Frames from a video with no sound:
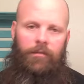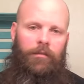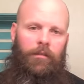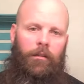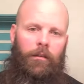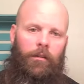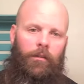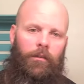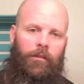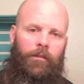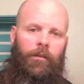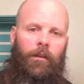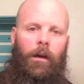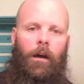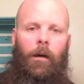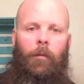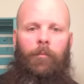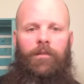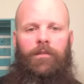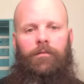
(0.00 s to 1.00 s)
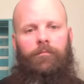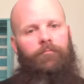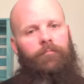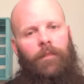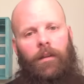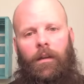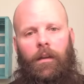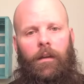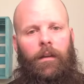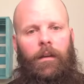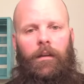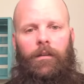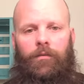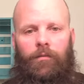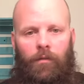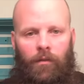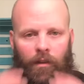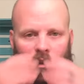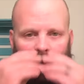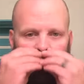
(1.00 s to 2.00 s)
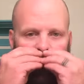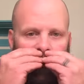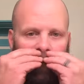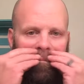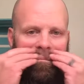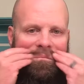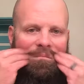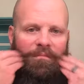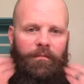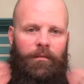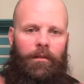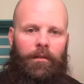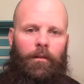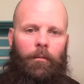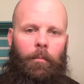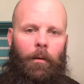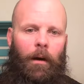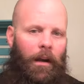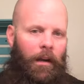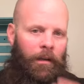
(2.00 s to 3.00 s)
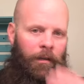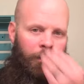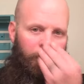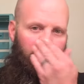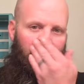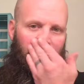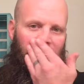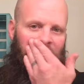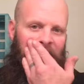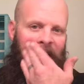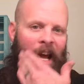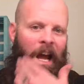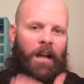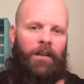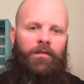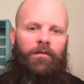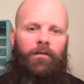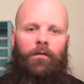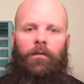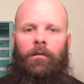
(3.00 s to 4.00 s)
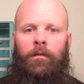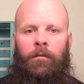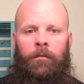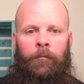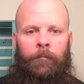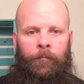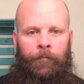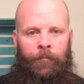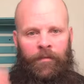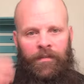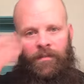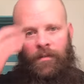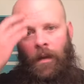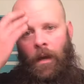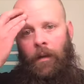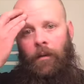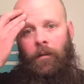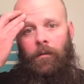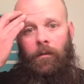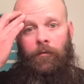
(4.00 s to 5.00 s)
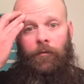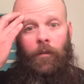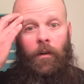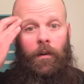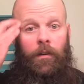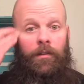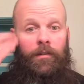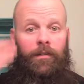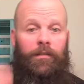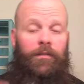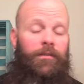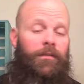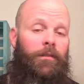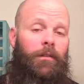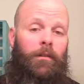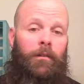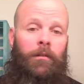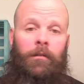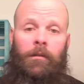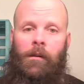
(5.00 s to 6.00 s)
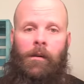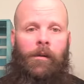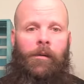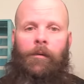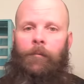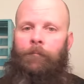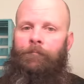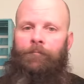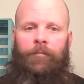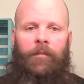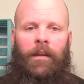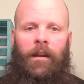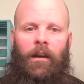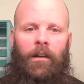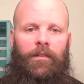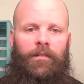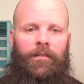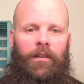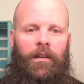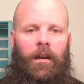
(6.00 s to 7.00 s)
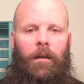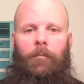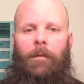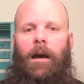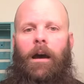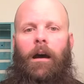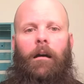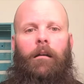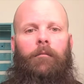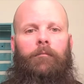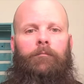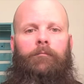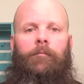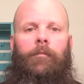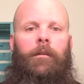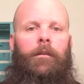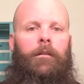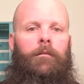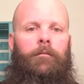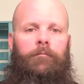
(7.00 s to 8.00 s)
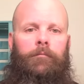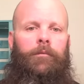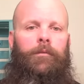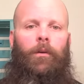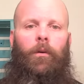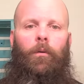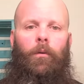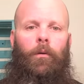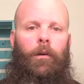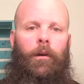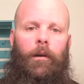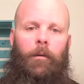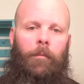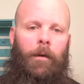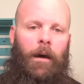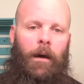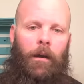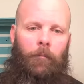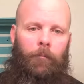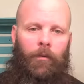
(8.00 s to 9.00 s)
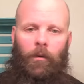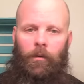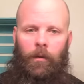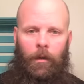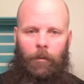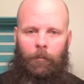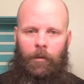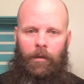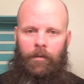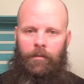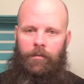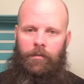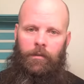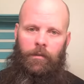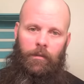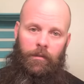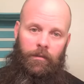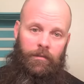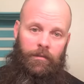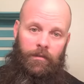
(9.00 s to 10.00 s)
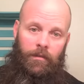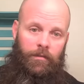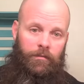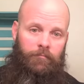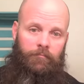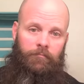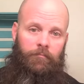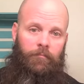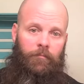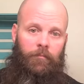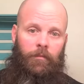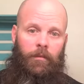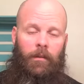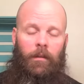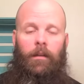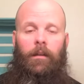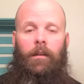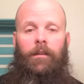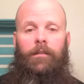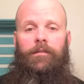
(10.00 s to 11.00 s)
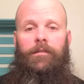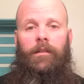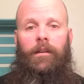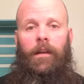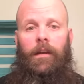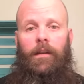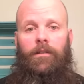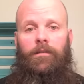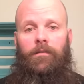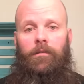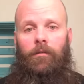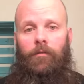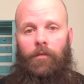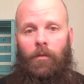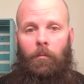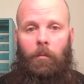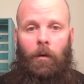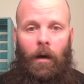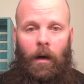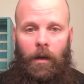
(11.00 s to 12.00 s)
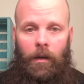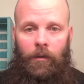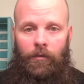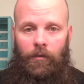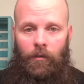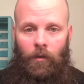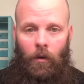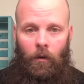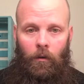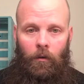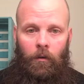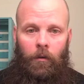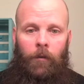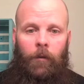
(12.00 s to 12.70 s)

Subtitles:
cells. It's really your body's just natural cycle and function. So hairs that come out, don't worry about them. Don't let them get to you. It's the nature of your body. So